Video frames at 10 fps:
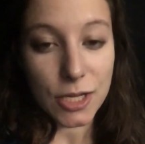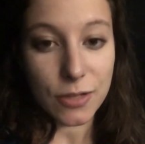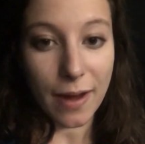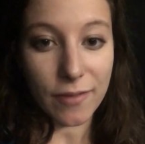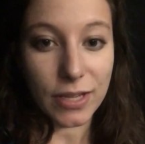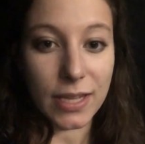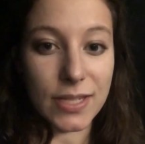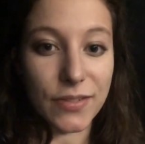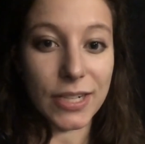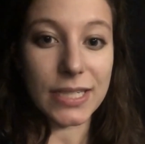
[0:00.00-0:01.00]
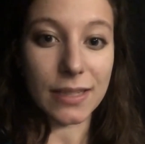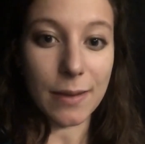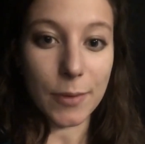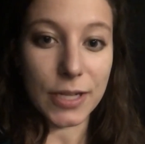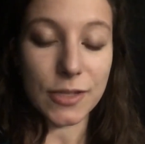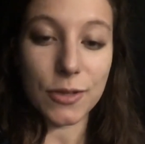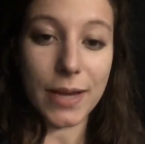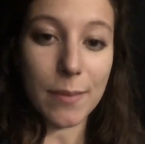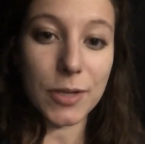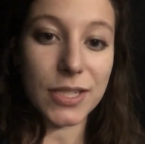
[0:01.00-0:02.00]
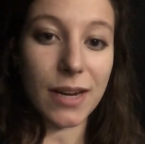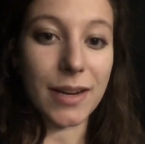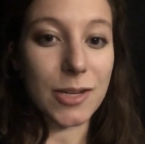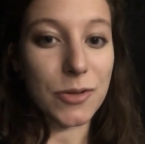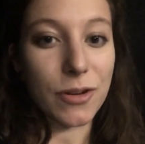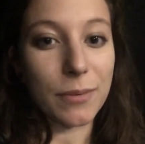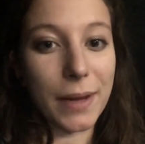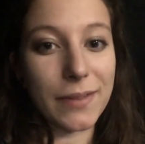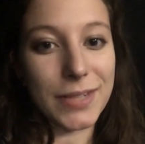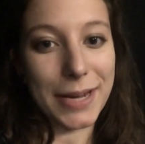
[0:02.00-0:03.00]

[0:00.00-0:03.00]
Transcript: So everything is very deliberate. So you get more done in a shorter amount of